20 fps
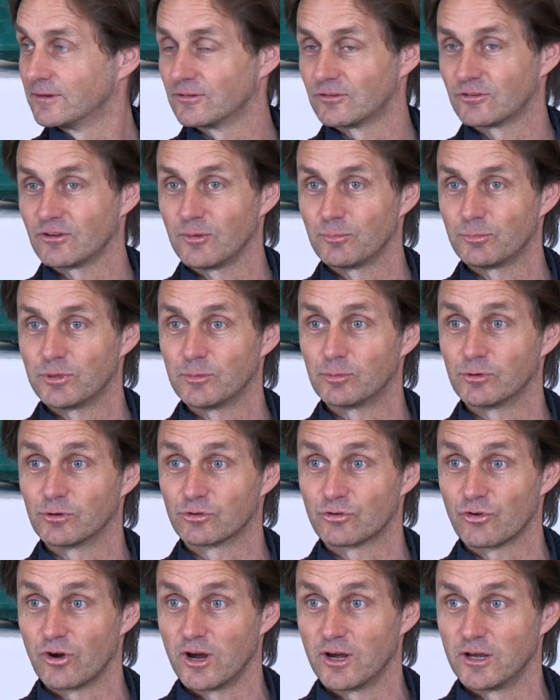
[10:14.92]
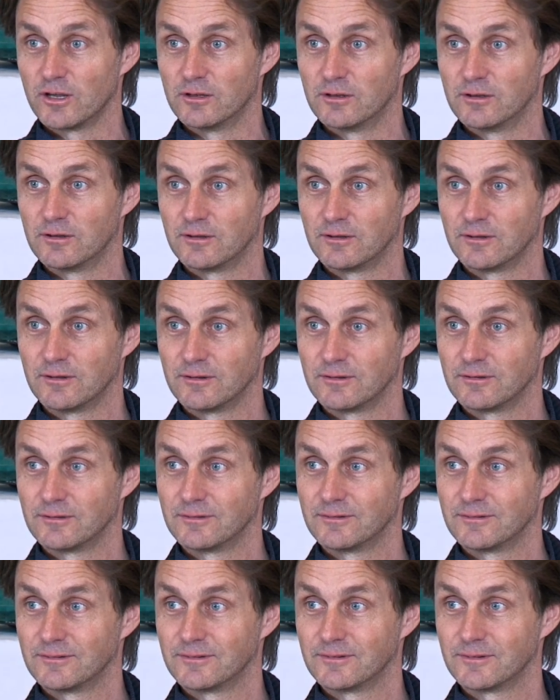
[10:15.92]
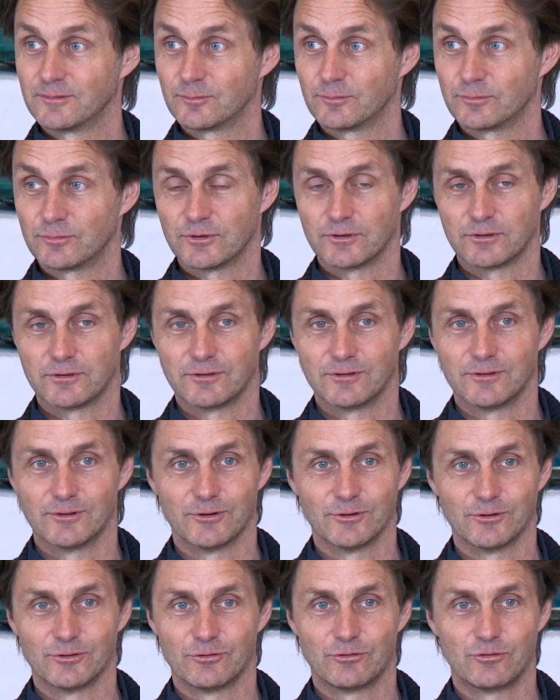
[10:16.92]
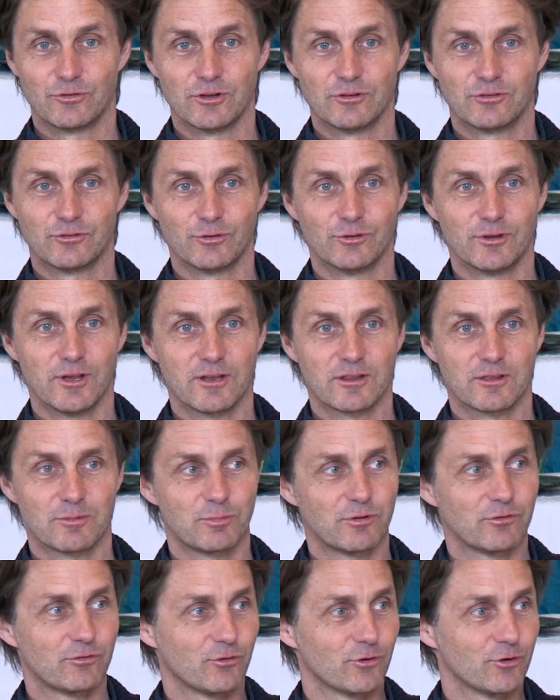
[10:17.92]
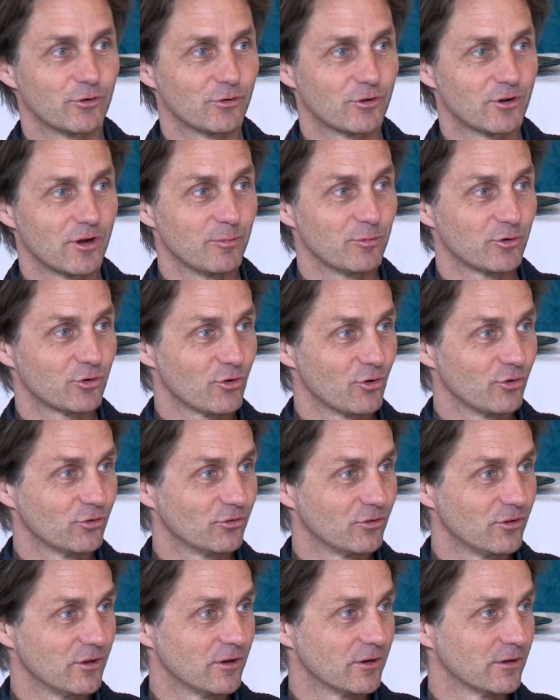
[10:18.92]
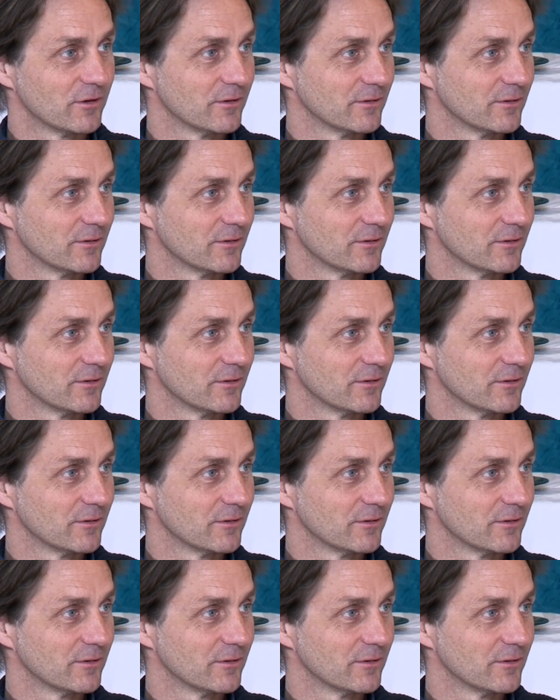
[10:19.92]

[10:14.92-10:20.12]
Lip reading: Some people tried, but you freeze to death before you come across there.